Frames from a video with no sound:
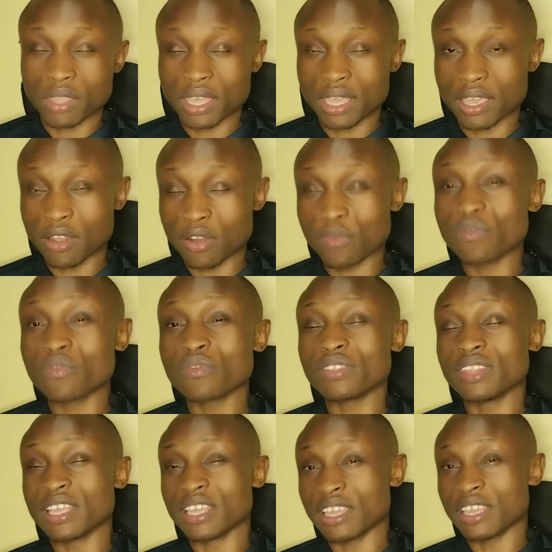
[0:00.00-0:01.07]
of
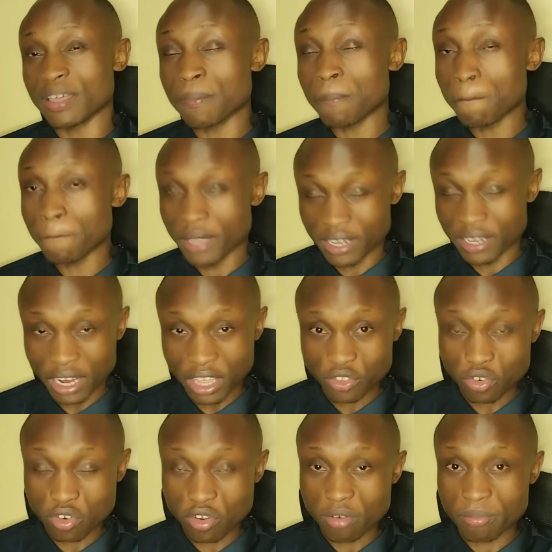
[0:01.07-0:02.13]
the
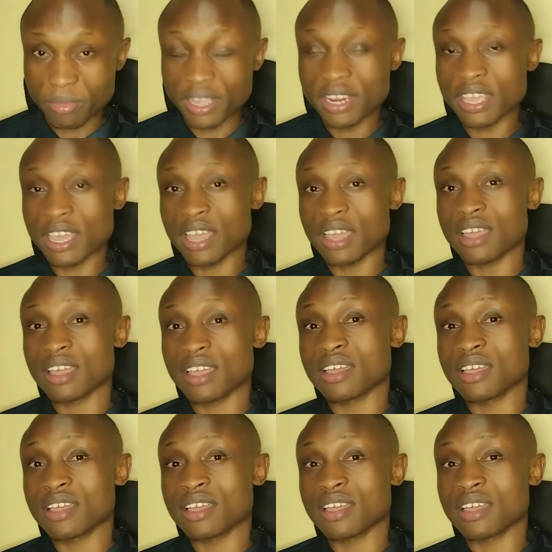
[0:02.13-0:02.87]
international media